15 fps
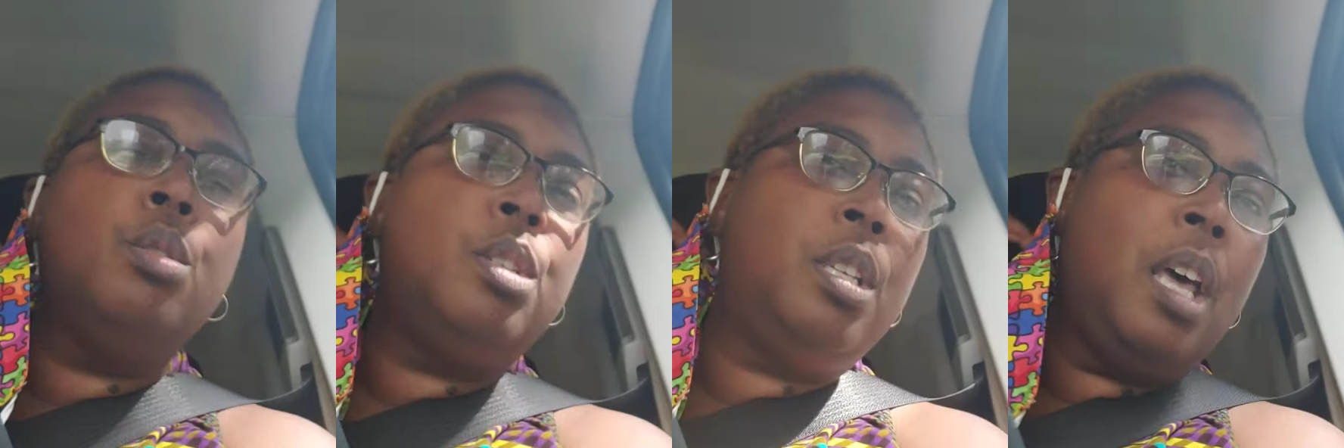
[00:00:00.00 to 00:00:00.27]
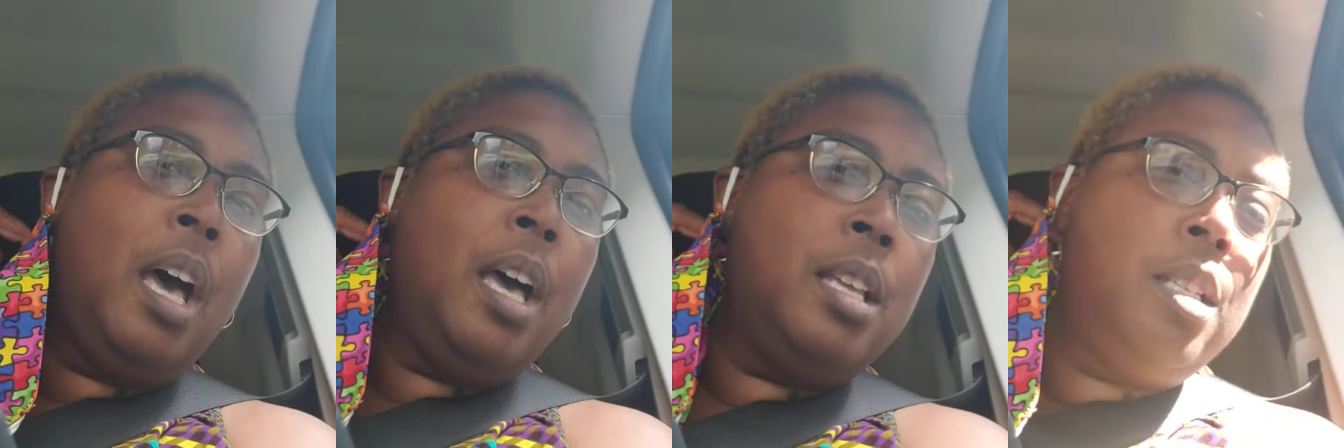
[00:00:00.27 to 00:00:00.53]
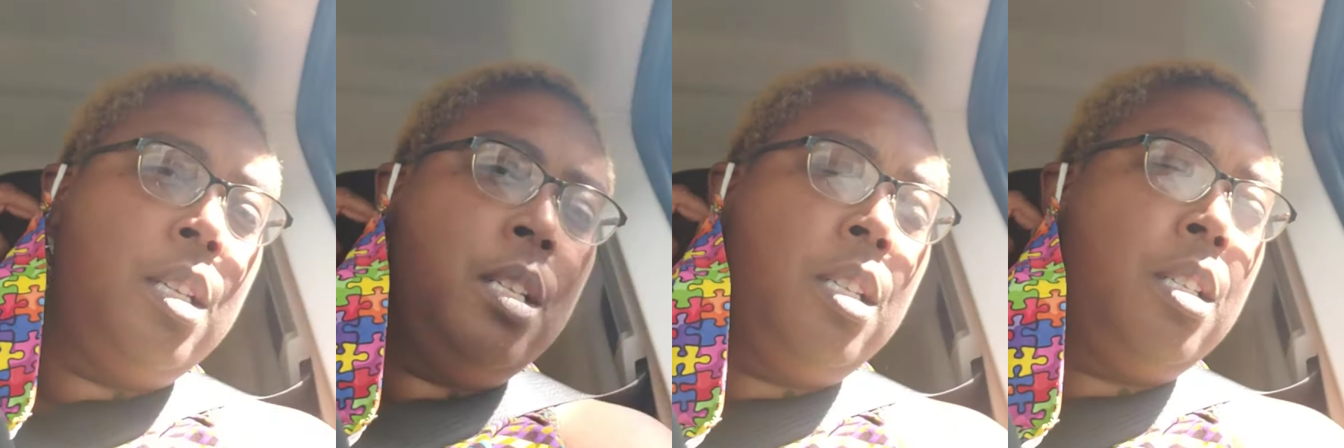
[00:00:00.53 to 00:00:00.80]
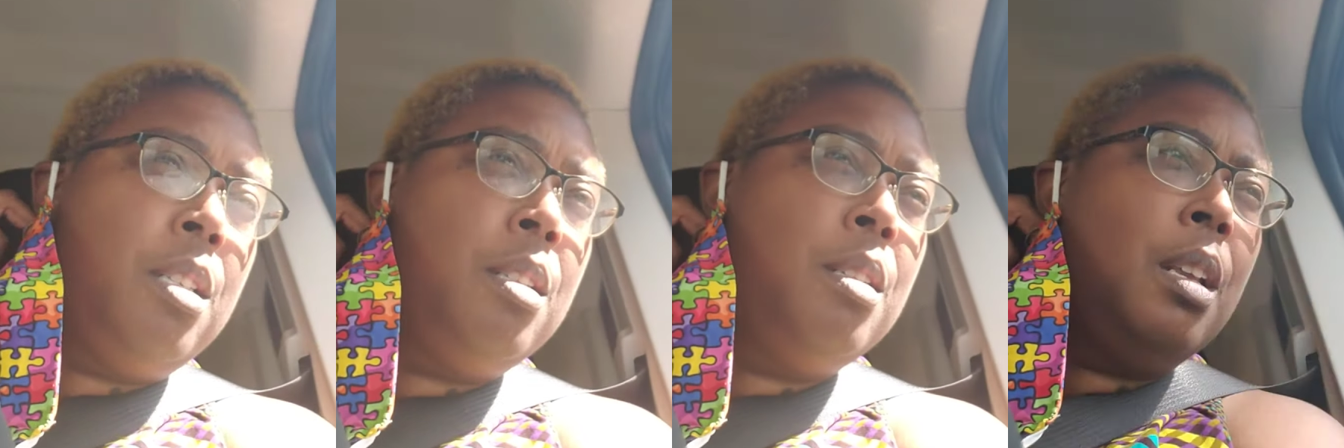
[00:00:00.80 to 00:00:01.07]

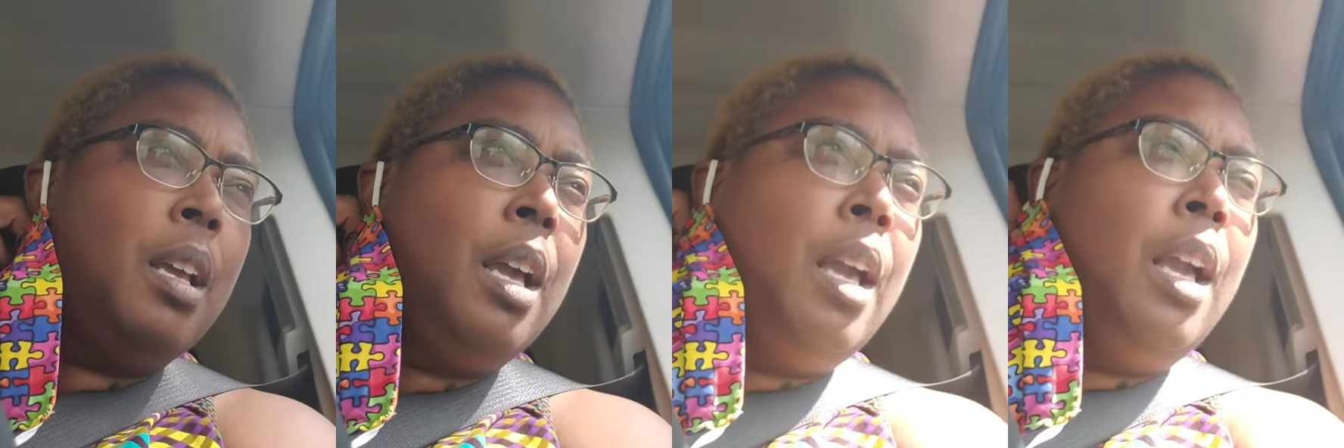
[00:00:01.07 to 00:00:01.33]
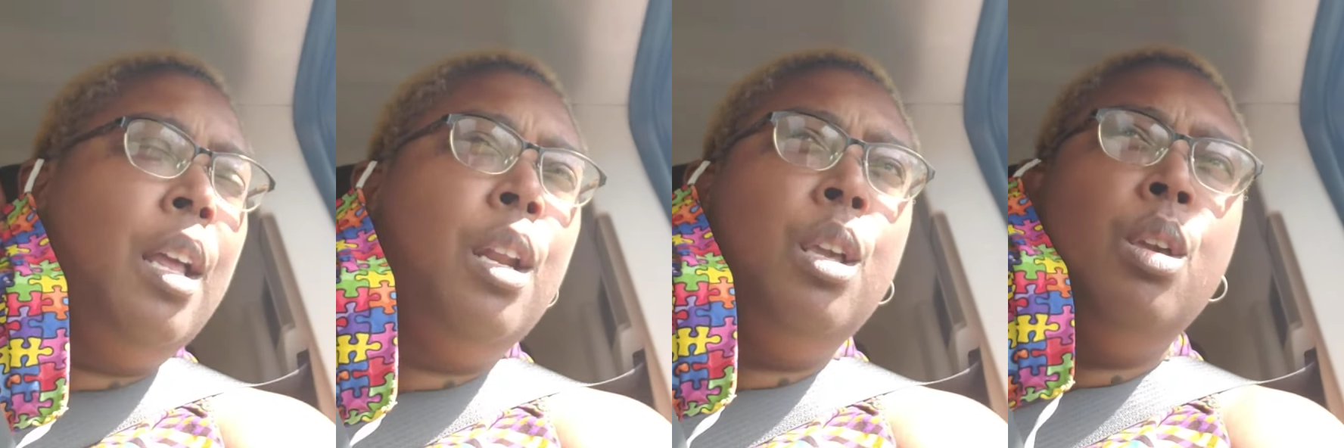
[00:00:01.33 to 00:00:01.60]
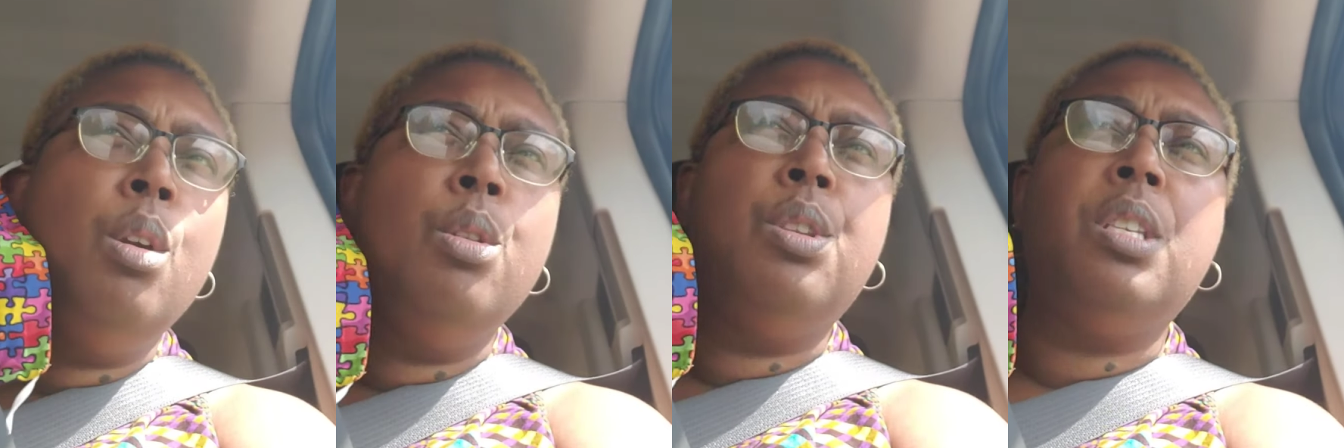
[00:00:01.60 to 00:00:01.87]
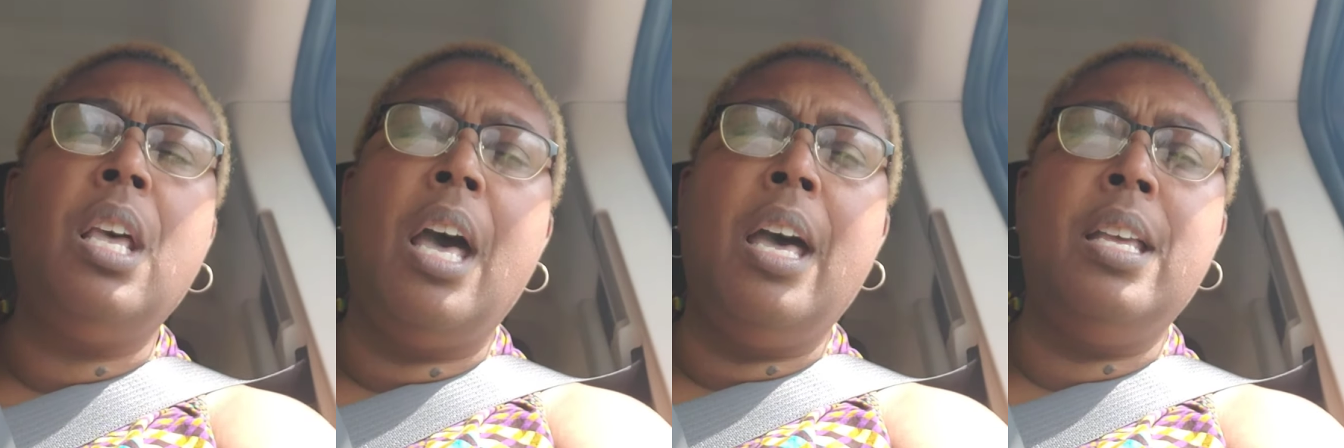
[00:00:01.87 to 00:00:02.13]
sizes and a youth
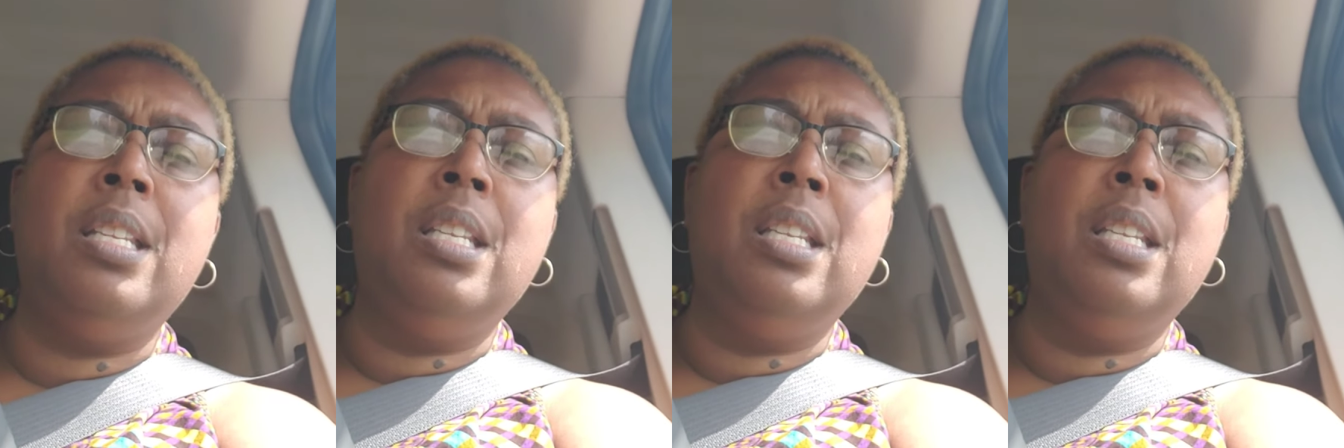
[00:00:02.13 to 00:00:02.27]
size.